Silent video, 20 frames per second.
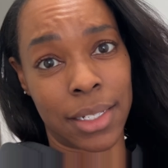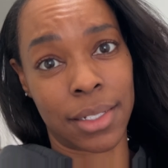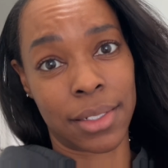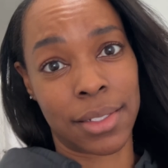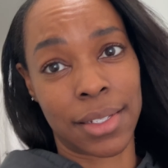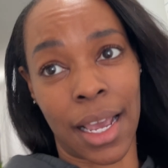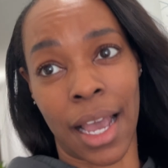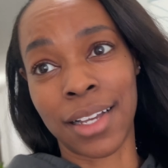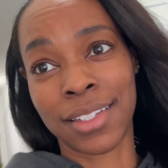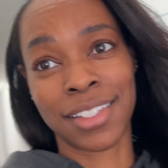
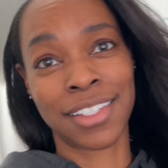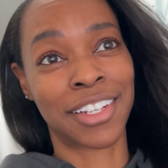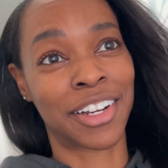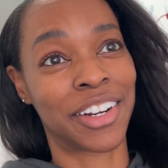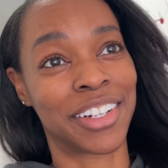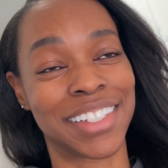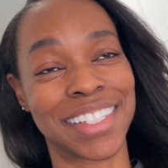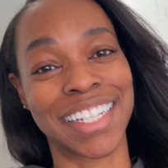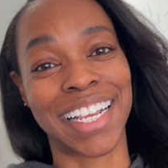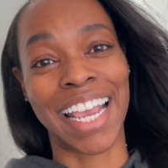taxes are
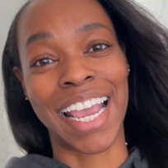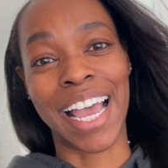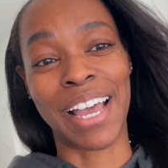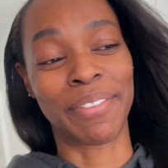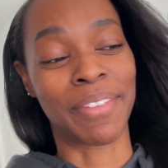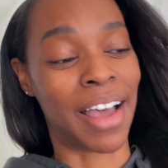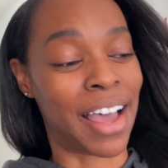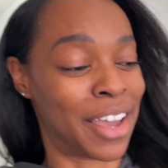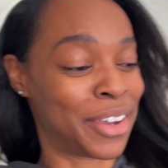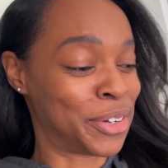a
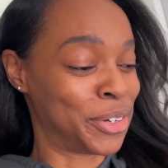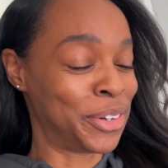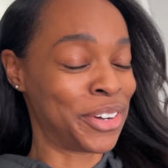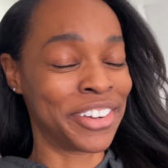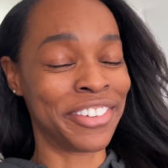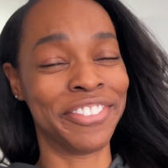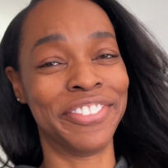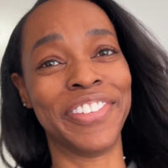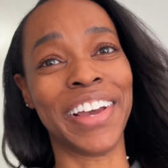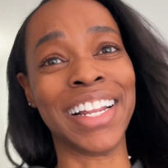scam. Who
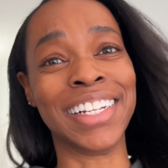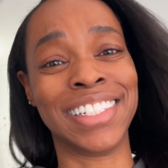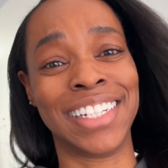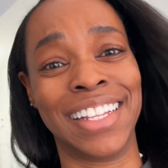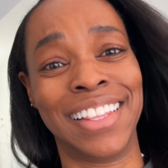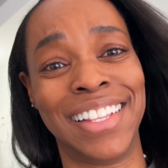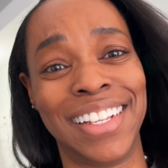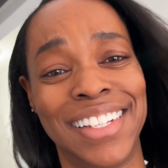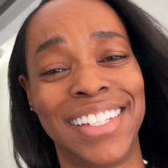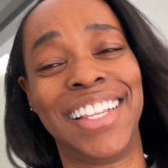
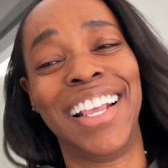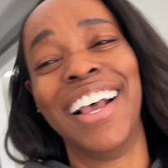invented this?